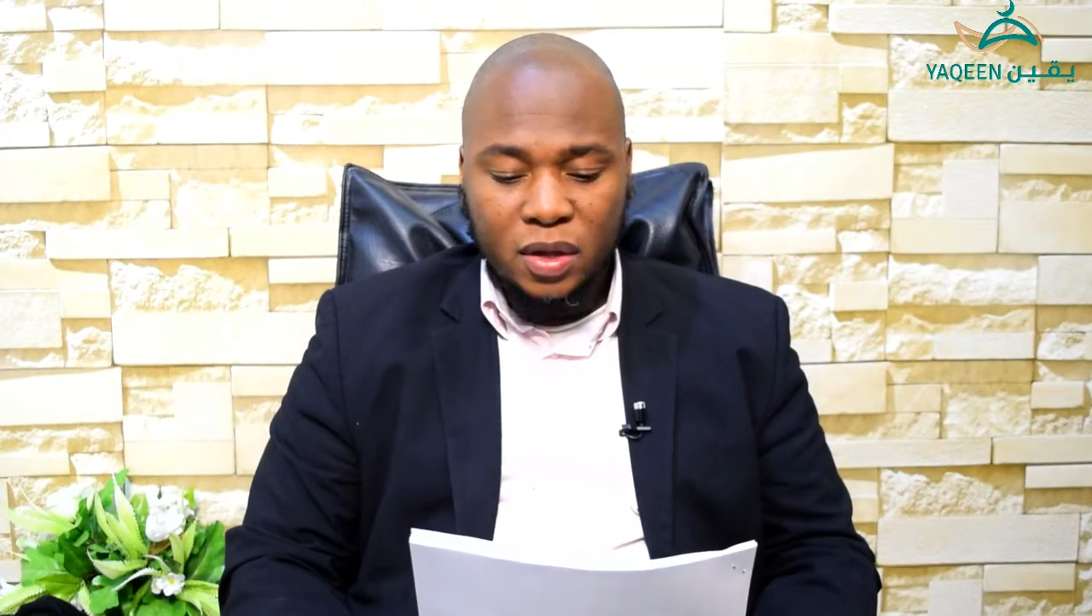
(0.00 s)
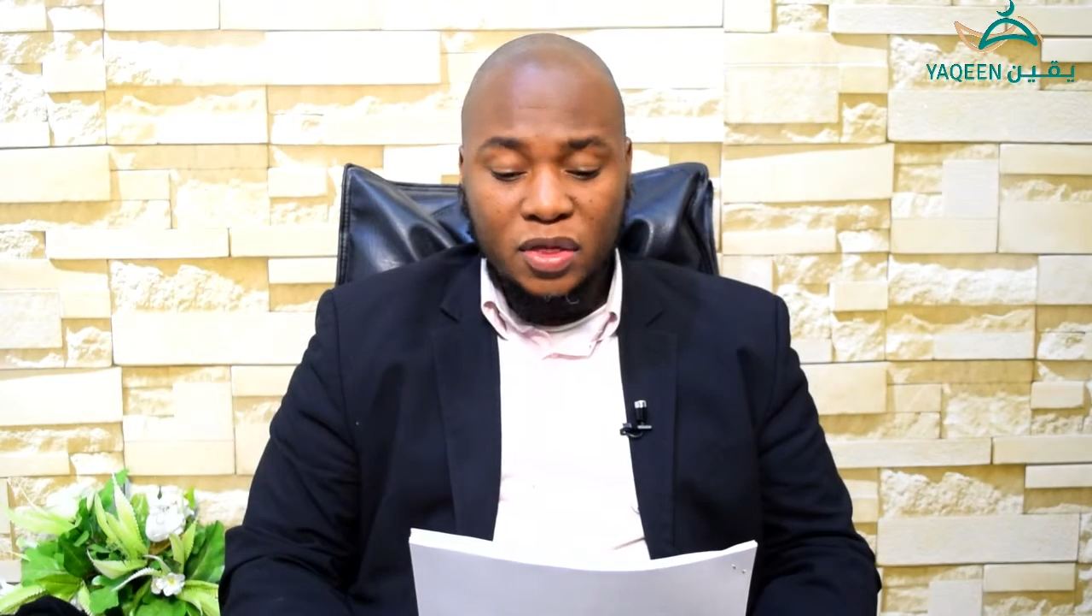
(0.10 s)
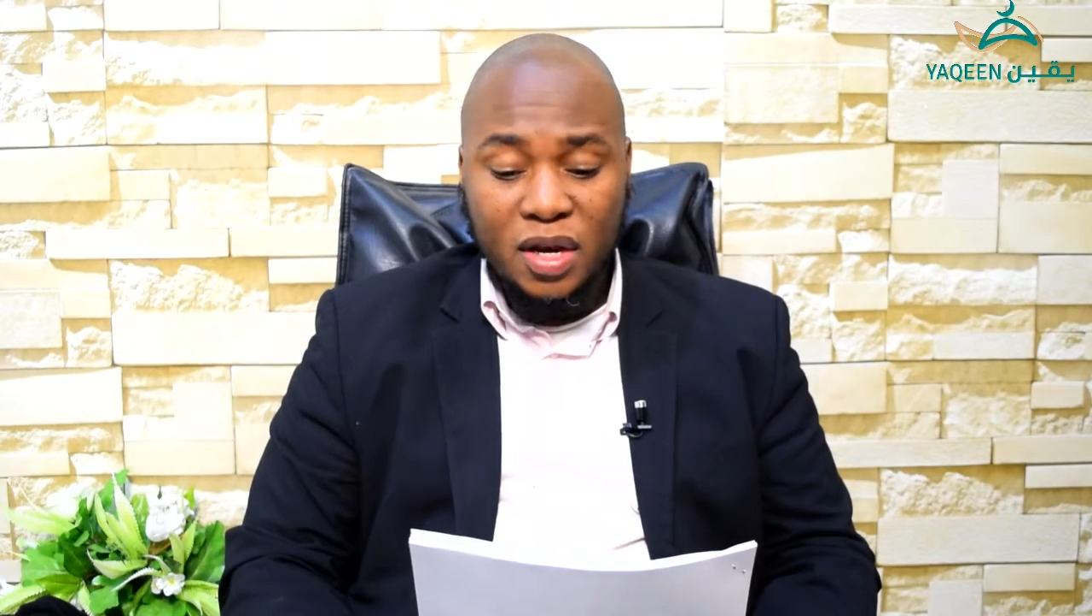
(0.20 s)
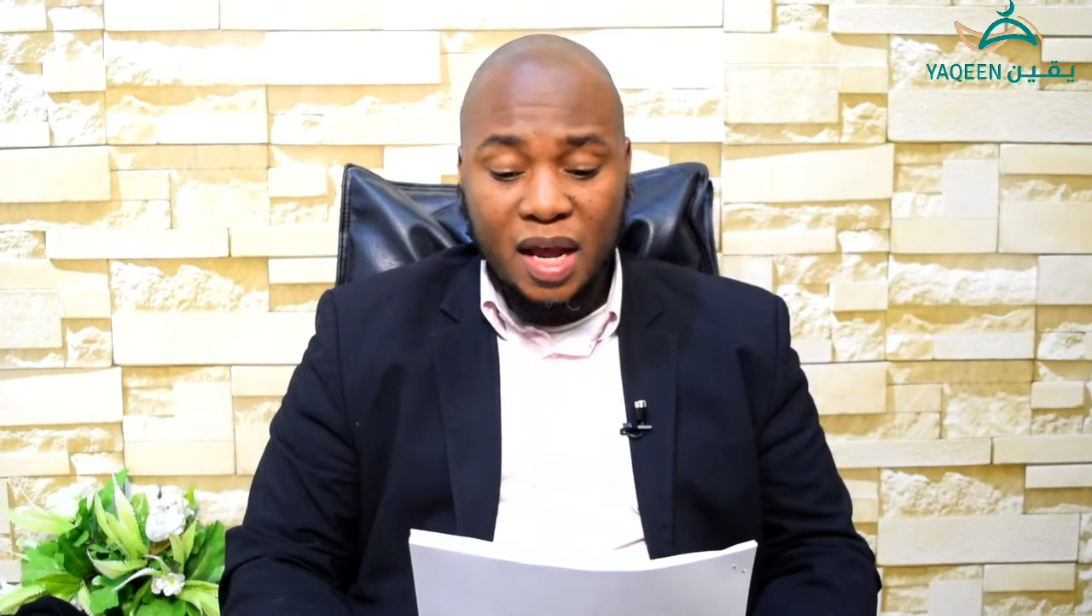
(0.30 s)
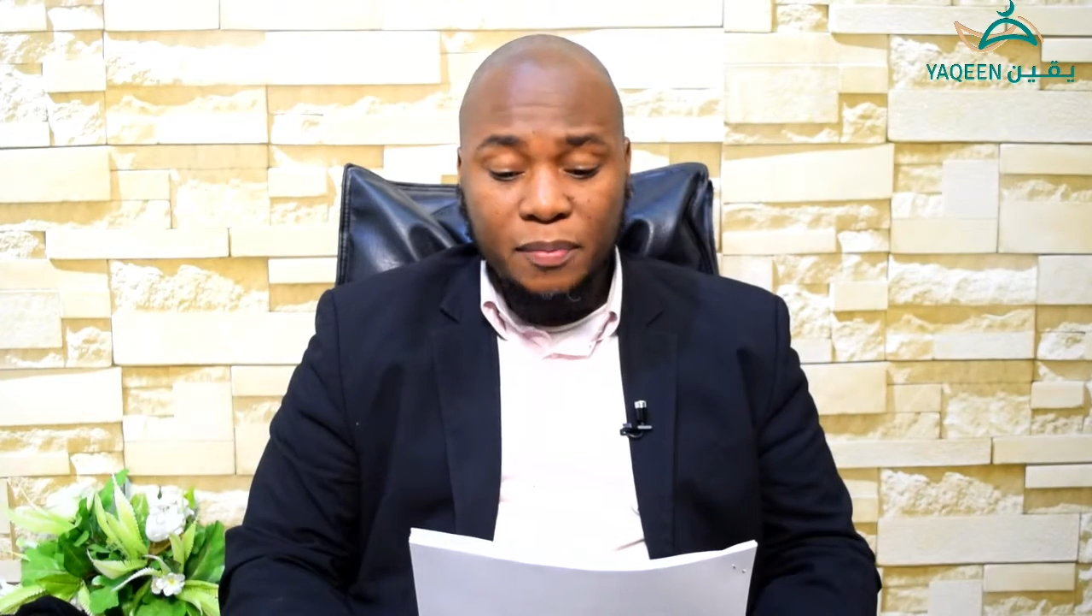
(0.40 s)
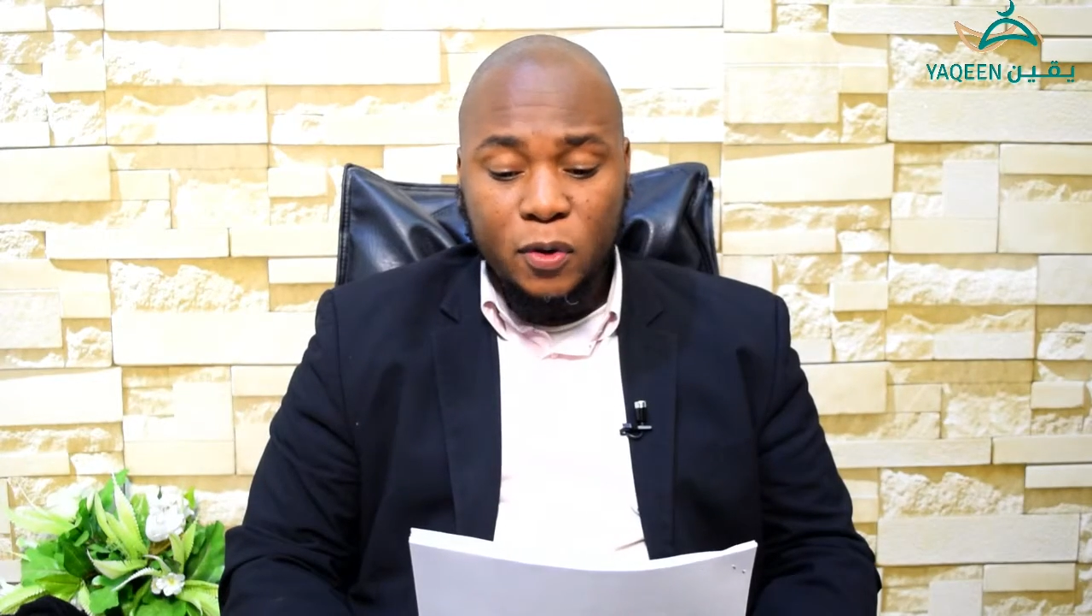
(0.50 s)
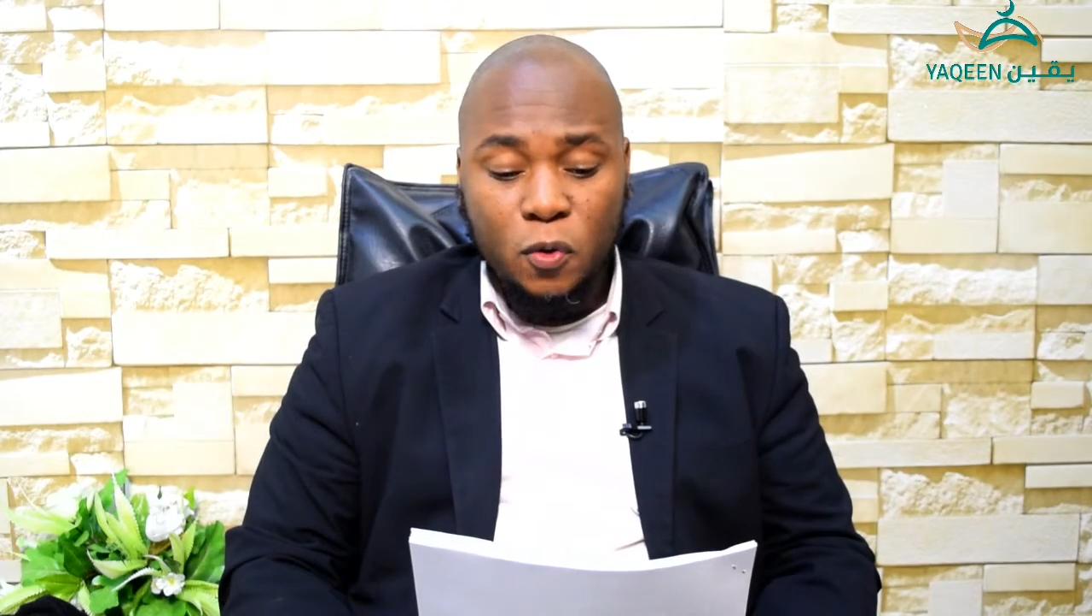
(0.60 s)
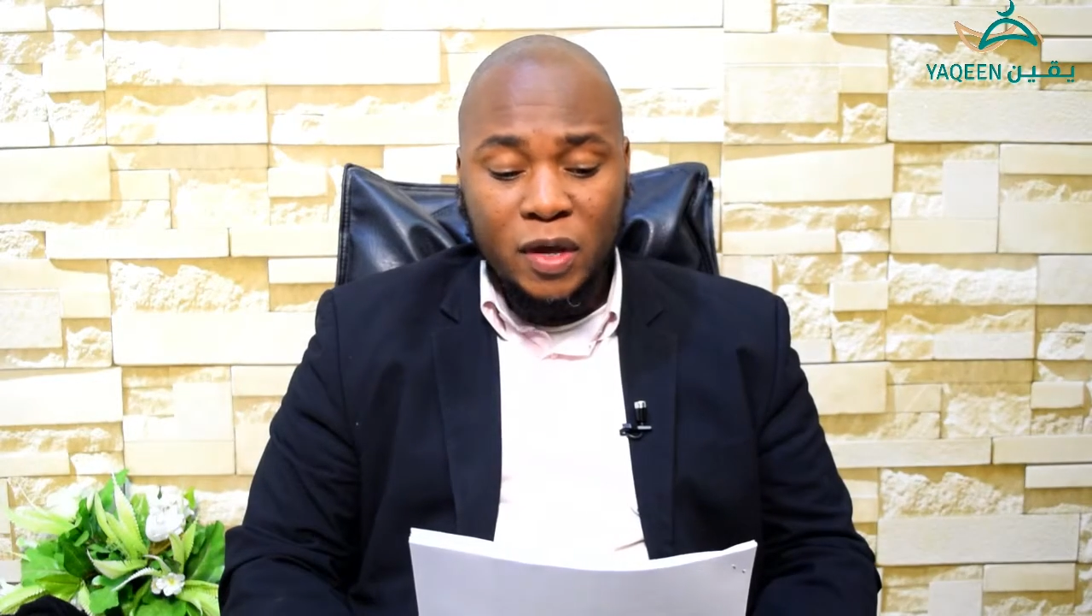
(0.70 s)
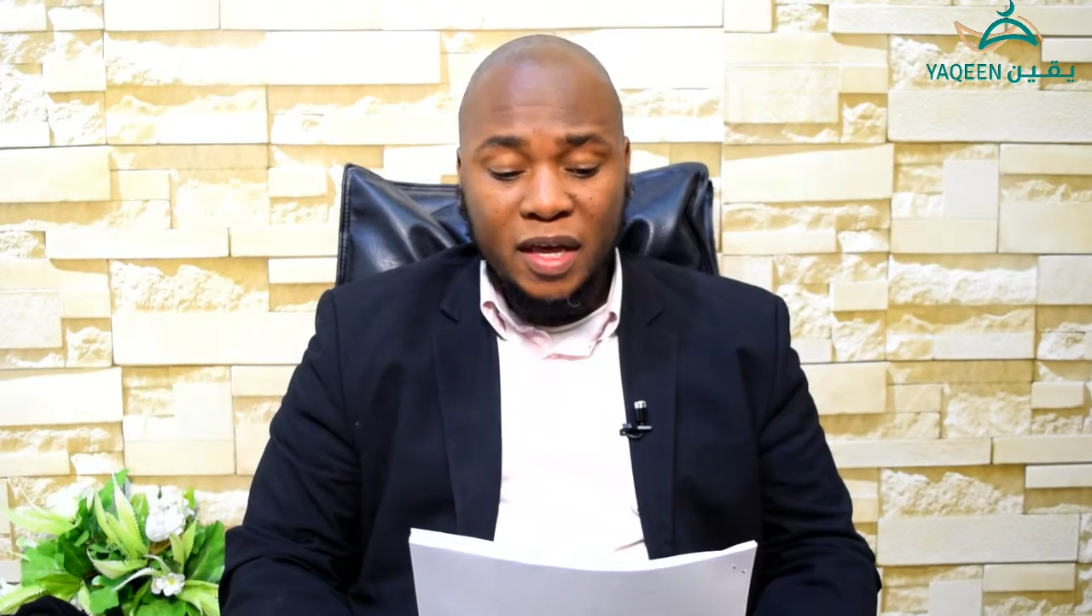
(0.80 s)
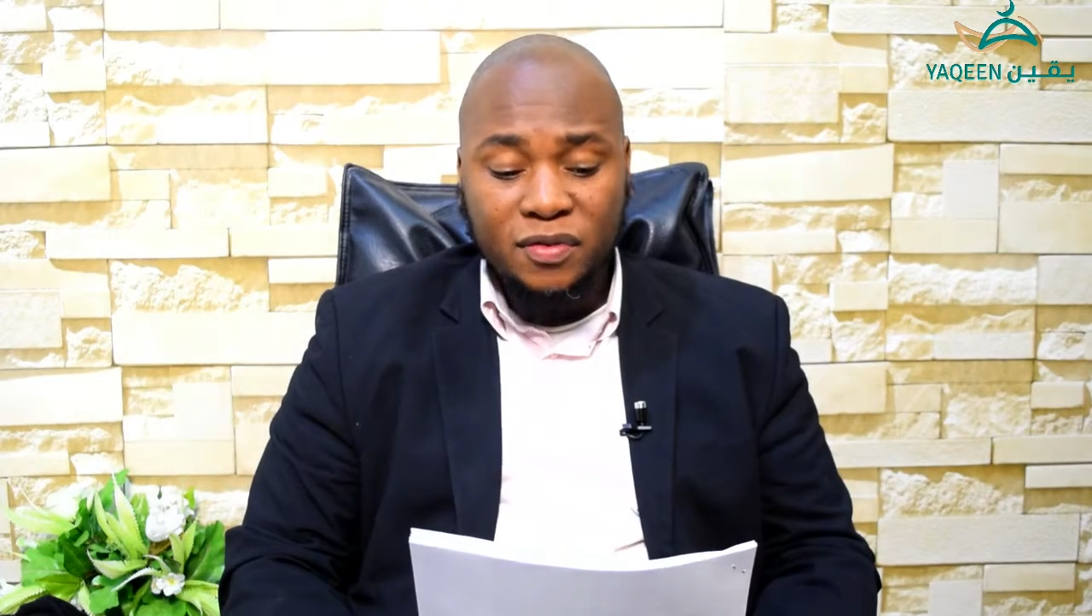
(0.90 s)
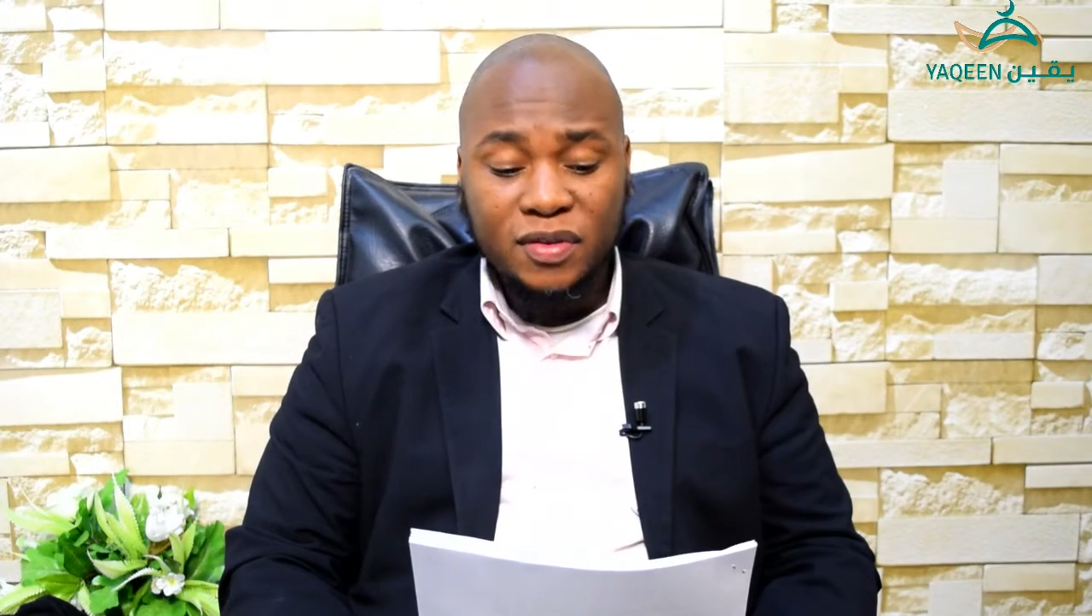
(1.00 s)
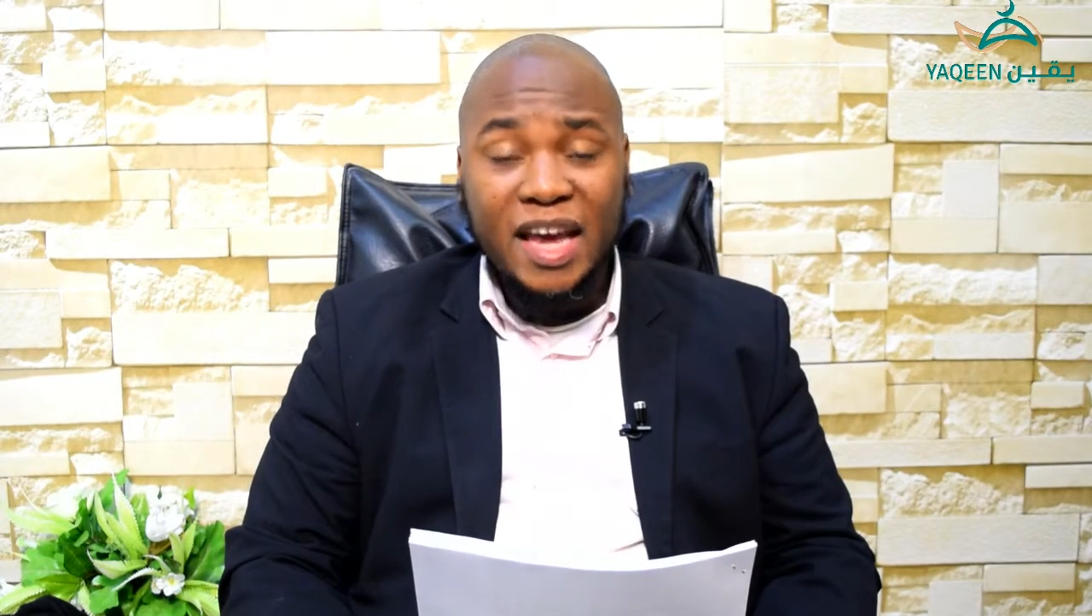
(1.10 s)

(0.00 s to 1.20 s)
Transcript: the neighbor who is